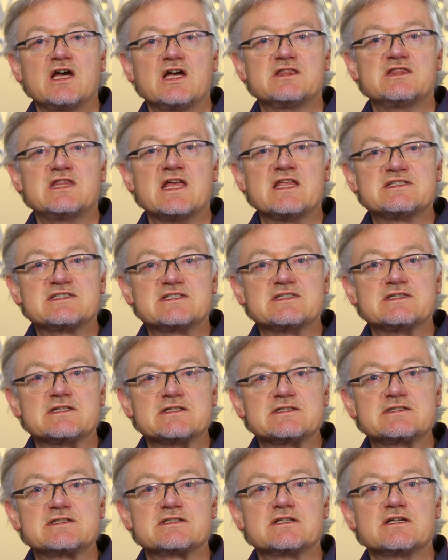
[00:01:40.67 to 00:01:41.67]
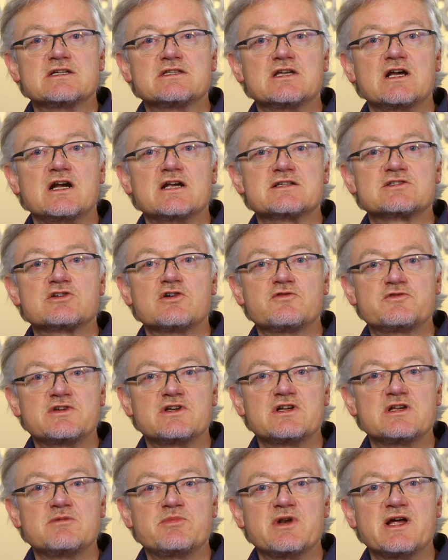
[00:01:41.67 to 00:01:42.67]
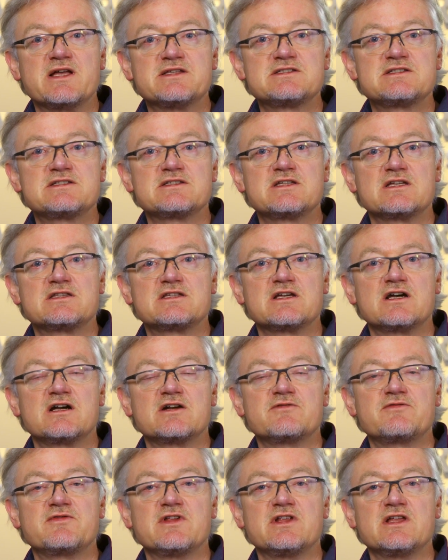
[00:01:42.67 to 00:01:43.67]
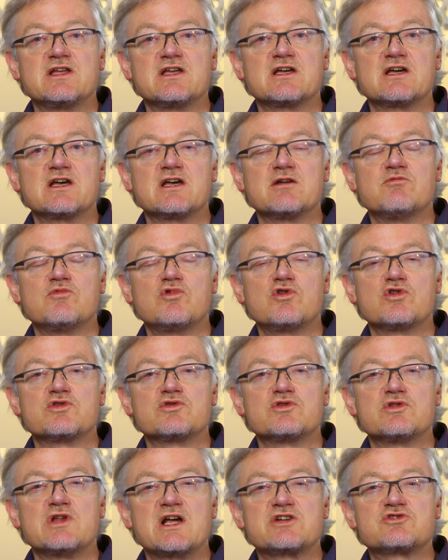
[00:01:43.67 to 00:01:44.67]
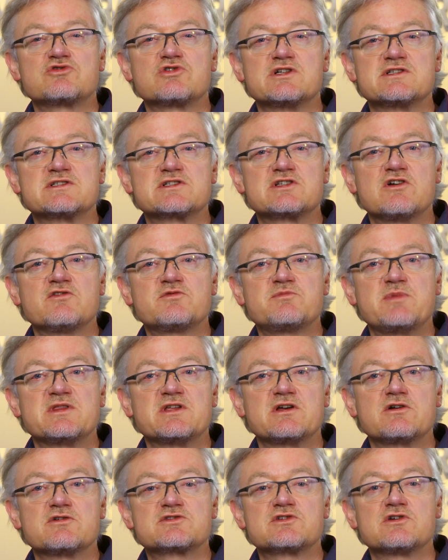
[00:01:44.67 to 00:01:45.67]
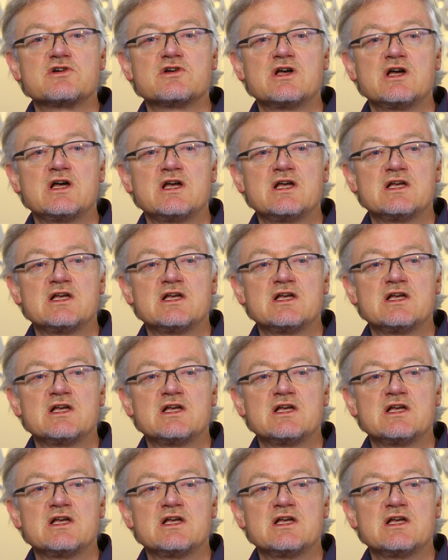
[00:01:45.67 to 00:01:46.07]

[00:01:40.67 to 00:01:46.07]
densities. There are softer implants that are feeling more natural and soft, but they're also